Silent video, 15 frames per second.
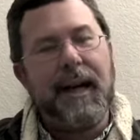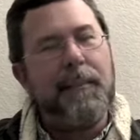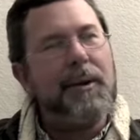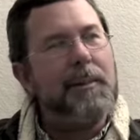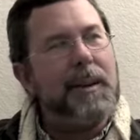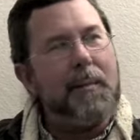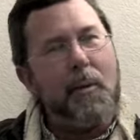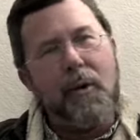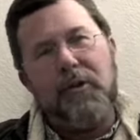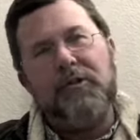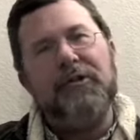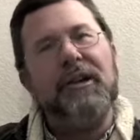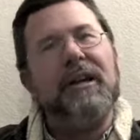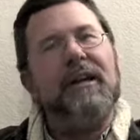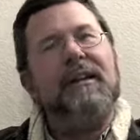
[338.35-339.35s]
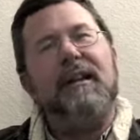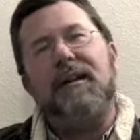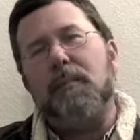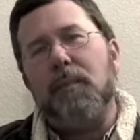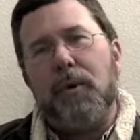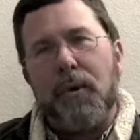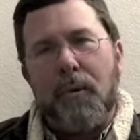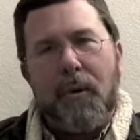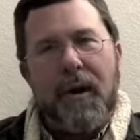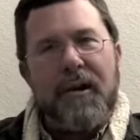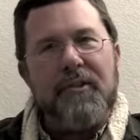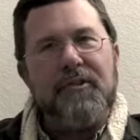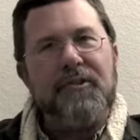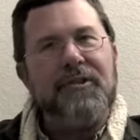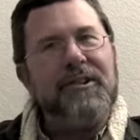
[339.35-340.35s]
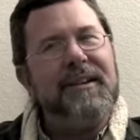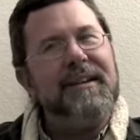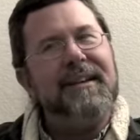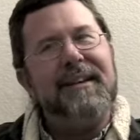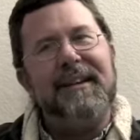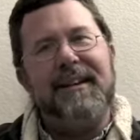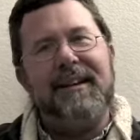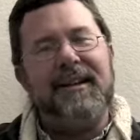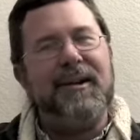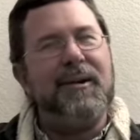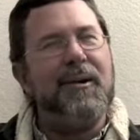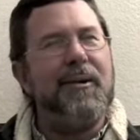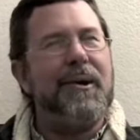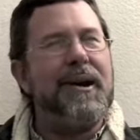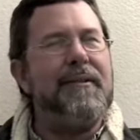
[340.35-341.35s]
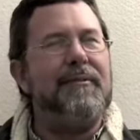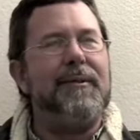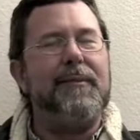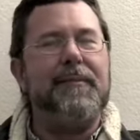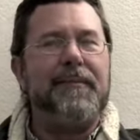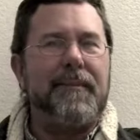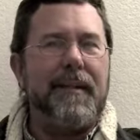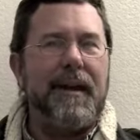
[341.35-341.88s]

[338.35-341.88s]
I'm going to be more ascetic than the Buddha was, you know, or whatever.